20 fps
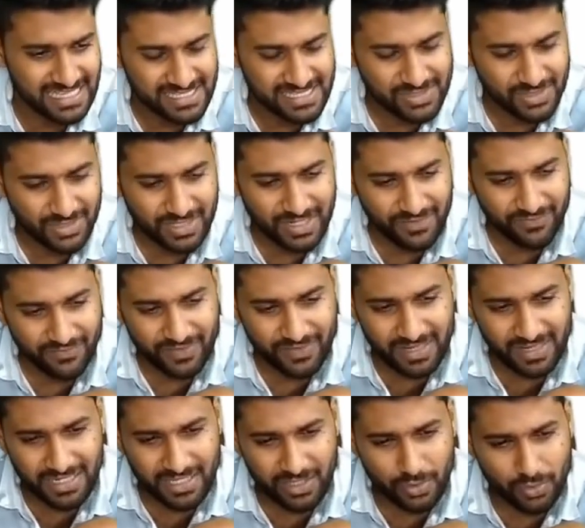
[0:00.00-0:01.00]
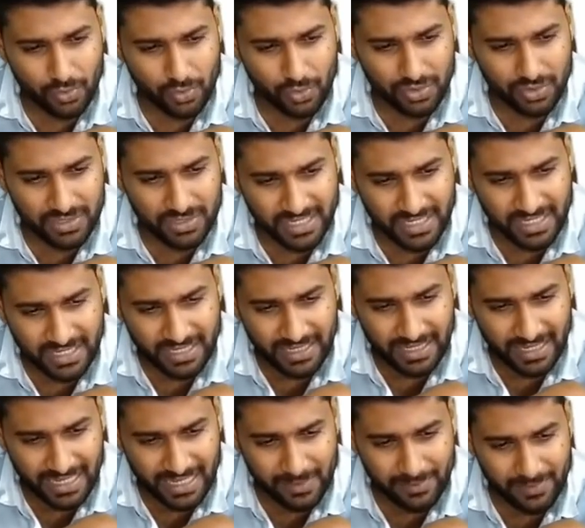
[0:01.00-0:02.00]
So definitely row 3
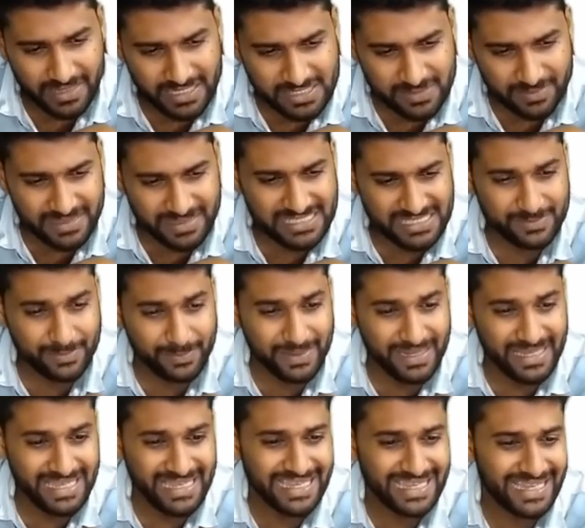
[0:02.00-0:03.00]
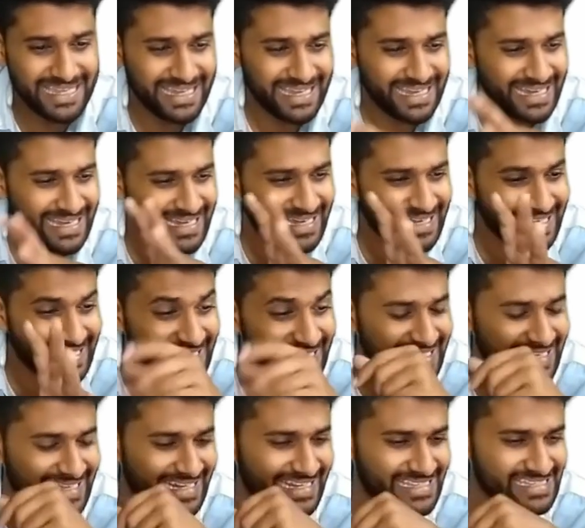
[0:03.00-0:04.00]
elements must be
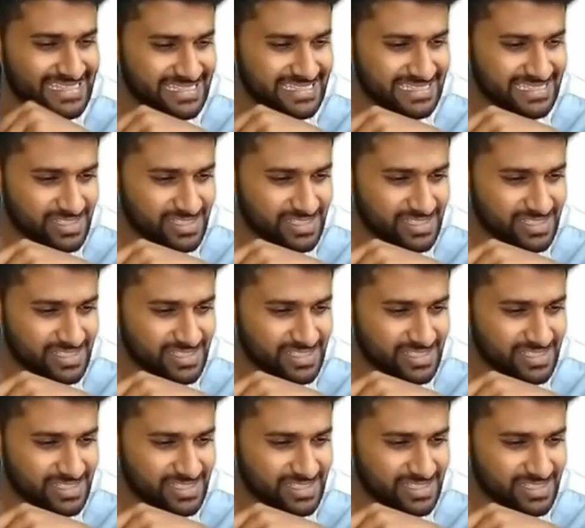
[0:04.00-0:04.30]
decreased.